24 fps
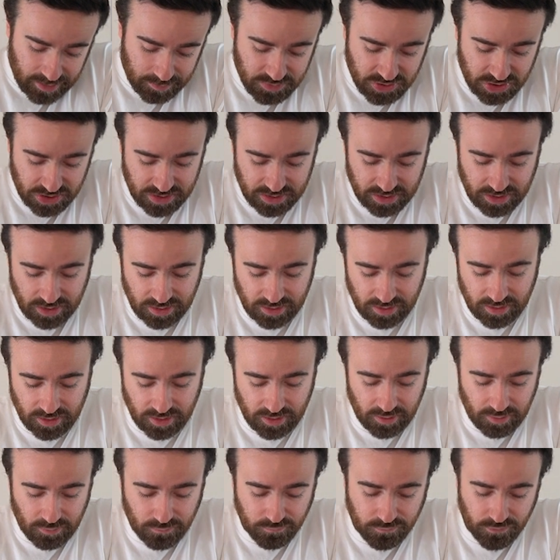I'm just going to
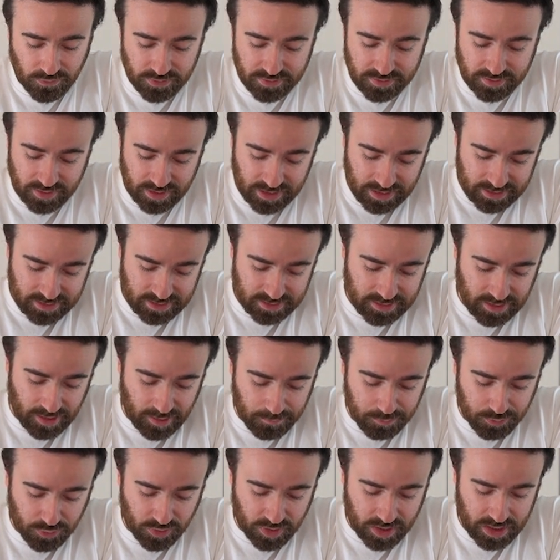go for this
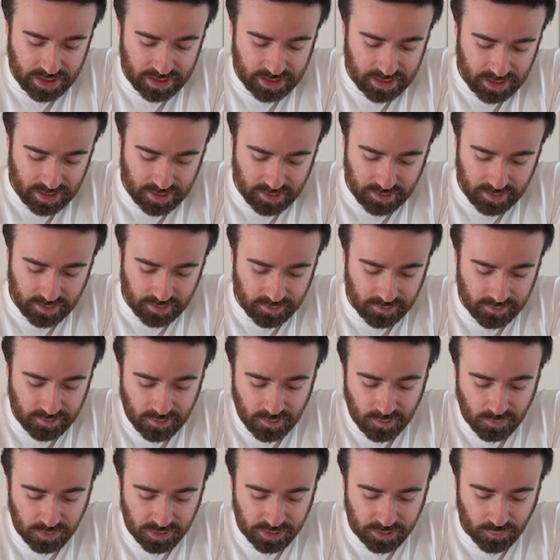upgrade
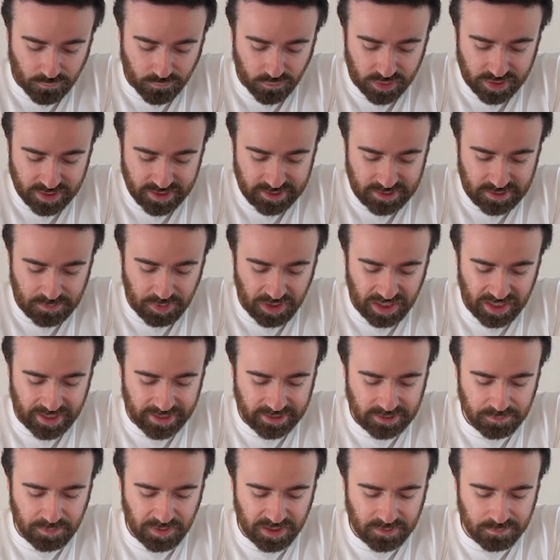here. We're going to go for Dissipate. I
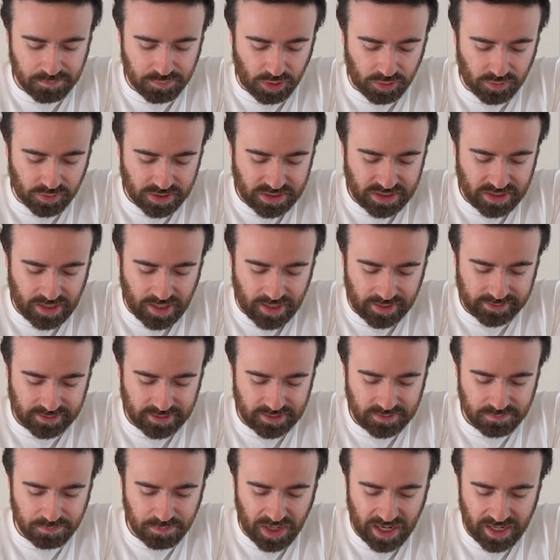expect Bowler to knock
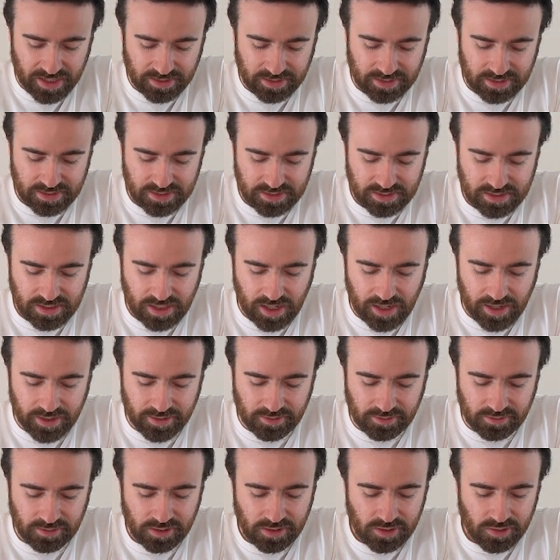this back, this
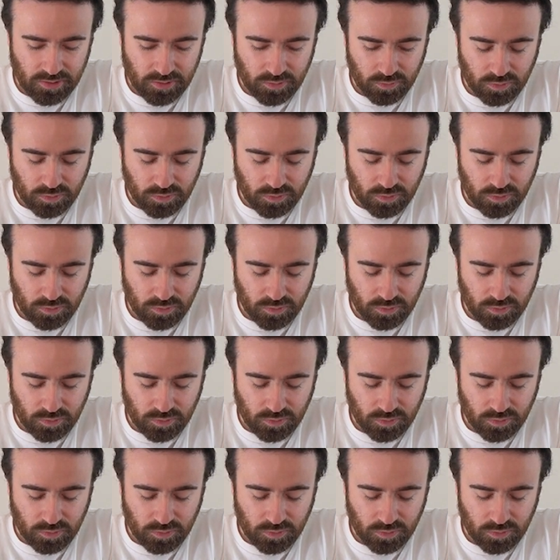tile.